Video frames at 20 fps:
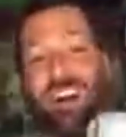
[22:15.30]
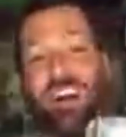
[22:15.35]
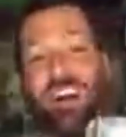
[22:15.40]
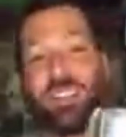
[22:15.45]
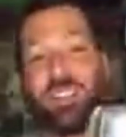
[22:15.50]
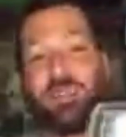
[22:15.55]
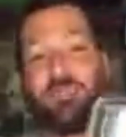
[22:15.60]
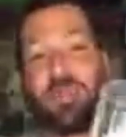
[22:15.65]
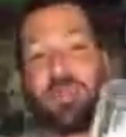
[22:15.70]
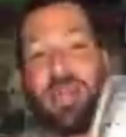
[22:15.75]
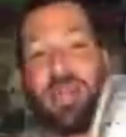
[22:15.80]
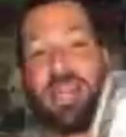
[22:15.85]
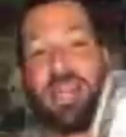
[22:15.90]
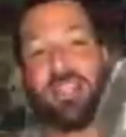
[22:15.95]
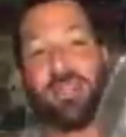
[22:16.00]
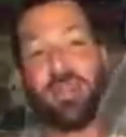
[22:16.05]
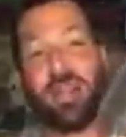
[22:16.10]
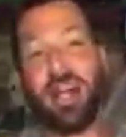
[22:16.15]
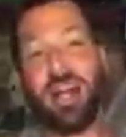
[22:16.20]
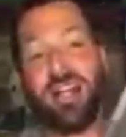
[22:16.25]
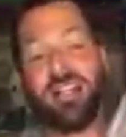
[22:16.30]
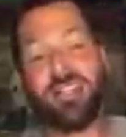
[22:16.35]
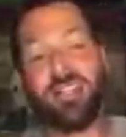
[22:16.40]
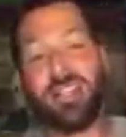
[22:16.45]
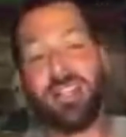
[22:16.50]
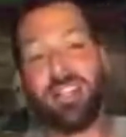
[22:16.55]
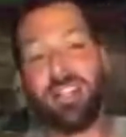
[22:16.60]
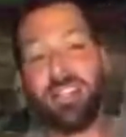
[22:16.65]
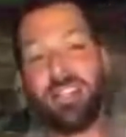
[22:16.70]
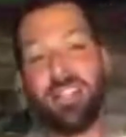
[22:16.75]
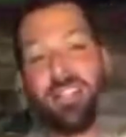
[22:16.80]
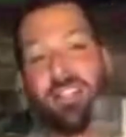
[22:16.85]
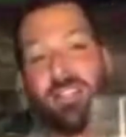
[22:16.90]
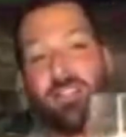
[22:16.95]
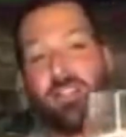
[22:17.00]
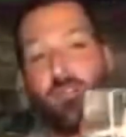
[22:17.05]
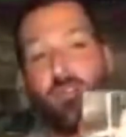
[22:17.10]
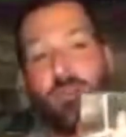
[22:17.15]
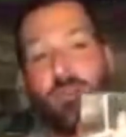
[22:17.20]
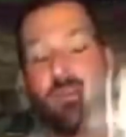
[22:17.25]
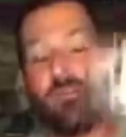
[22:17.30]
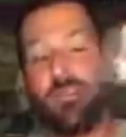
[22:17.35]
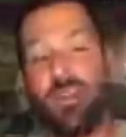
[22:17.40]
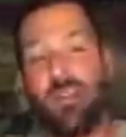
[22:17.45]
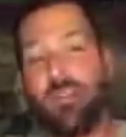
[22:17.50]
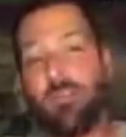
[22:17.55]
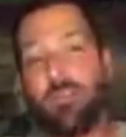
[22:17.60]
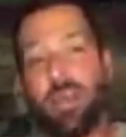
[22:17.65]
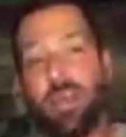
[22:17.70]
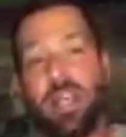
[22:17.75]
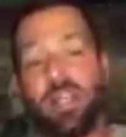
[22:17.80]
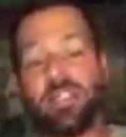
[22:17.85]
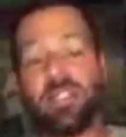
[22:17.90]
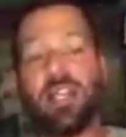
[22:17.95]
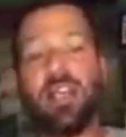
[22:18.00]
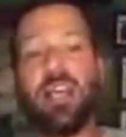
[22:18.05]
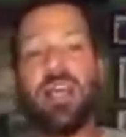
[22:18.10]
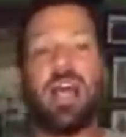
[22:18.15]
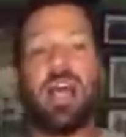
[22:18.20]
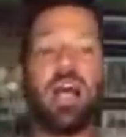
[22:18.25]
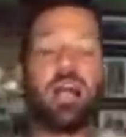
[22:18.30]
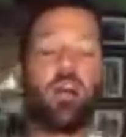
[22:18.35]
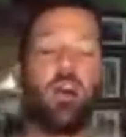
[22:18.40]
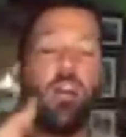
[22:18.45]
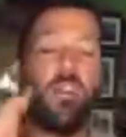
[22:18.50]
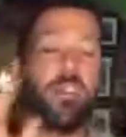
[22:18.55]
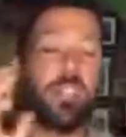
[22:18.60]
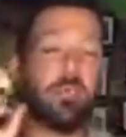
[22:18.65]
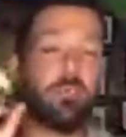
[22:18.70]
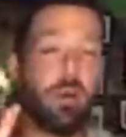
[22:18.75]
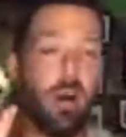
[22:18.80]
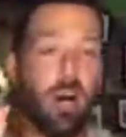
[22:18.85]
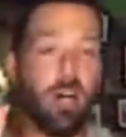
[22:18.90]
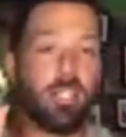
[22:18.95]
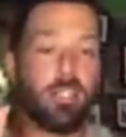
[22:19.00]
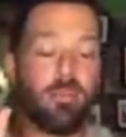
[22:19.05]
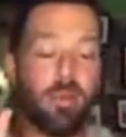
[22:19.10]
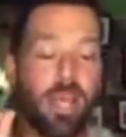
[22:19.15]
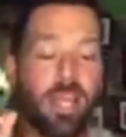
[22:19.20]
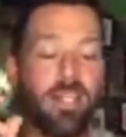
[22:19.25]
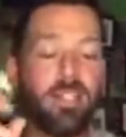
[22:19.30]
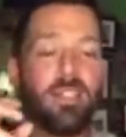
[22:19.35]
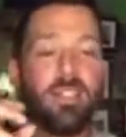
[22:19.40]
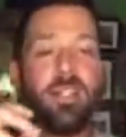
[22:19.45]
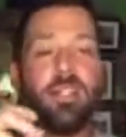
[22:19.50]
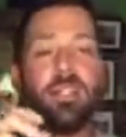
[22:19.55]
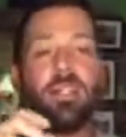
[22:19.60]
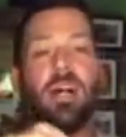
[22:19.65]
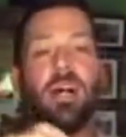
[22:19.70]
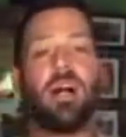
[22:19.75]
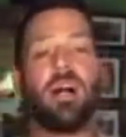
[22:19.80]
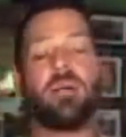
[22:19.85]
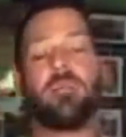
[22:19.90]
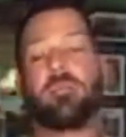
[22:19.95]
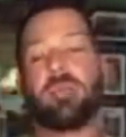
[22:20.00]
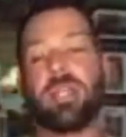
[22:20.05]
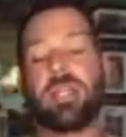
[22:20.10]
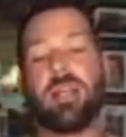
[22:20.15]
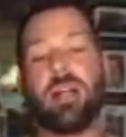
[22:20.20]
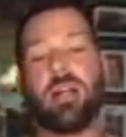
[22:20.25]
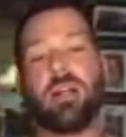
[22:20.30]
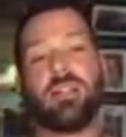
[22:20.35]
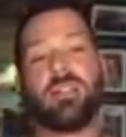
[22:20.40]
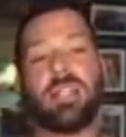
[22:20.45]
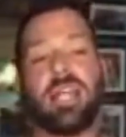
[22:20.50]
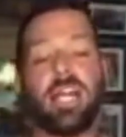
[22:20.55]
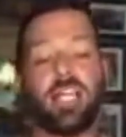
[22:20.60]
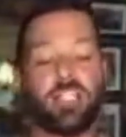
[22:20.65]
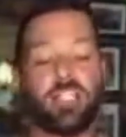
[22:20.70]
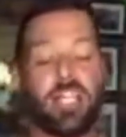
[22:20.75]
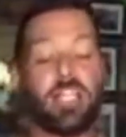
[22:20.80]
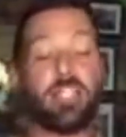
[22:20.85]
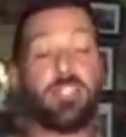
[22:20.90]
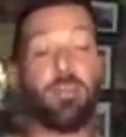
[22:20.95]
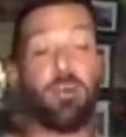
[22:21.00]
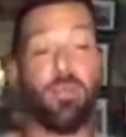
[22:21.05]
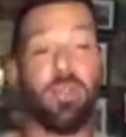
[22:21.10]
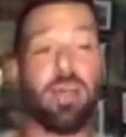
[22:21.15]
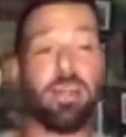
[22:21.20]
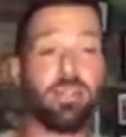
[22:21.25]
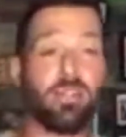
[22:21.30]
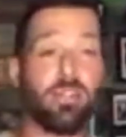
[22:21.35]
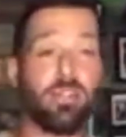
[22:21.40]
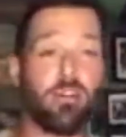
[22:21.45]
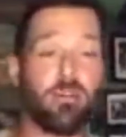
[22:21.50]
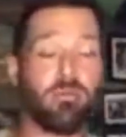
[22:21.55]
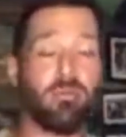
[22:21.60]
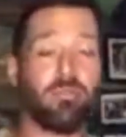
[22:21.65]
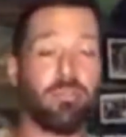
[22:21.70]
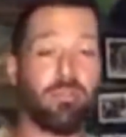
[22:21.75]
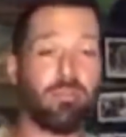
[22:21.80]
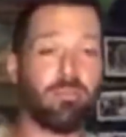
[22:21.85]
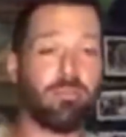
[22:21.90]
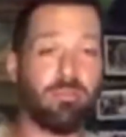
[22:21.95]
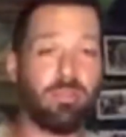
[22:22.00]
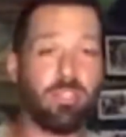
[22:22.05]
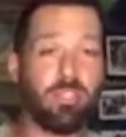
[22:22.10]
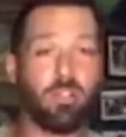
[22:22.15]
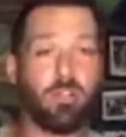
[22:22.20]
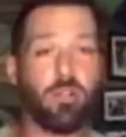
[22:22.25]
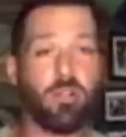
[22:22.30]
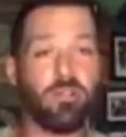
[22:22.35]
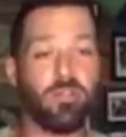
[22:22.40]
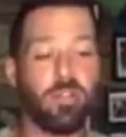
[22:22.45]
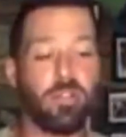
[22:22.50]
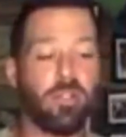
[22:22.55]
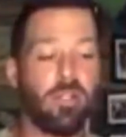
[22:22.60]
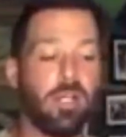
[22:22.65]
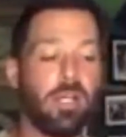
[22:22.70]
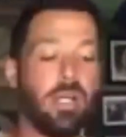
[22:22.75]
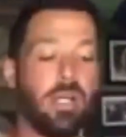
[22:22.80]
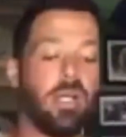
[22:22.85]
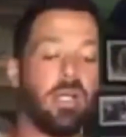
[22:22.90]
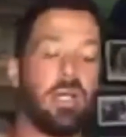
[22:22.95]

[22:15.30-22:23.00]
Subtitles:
This is an awesome bait too, guys. Like, this is one of my favorite baits. I call this a pause bait because actually I stole that term from Mr. Hoover.